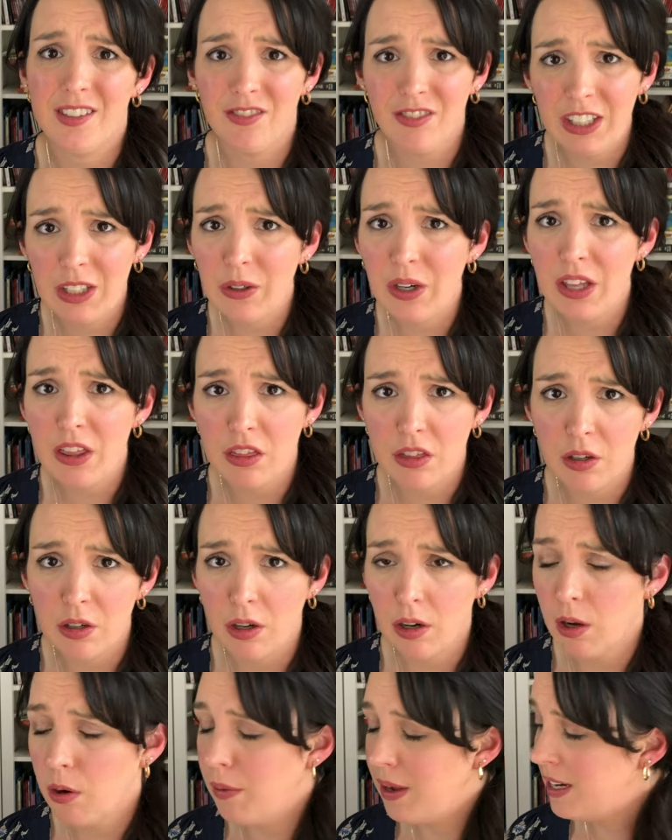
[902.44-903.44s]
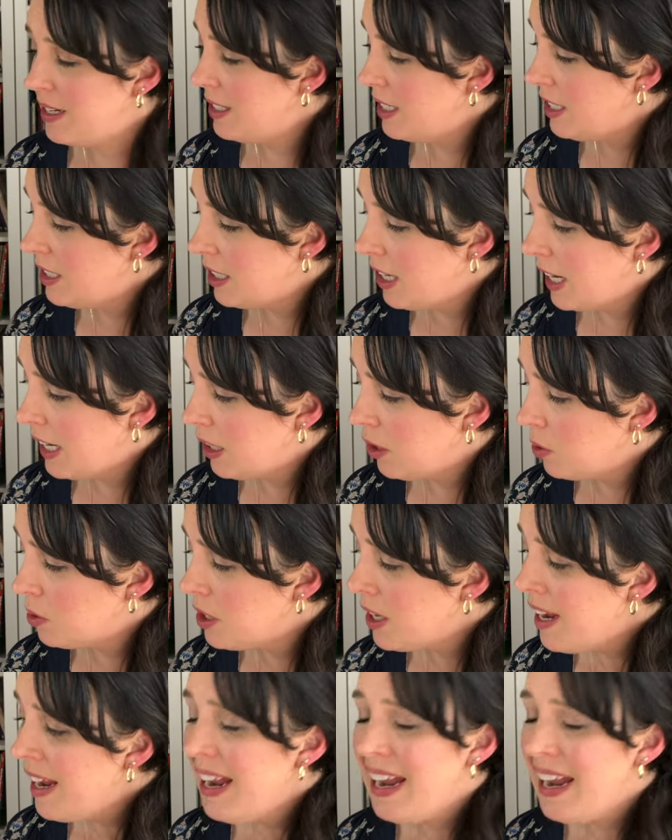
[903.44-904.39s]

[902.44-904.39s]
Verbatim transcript: very thorough and detailed.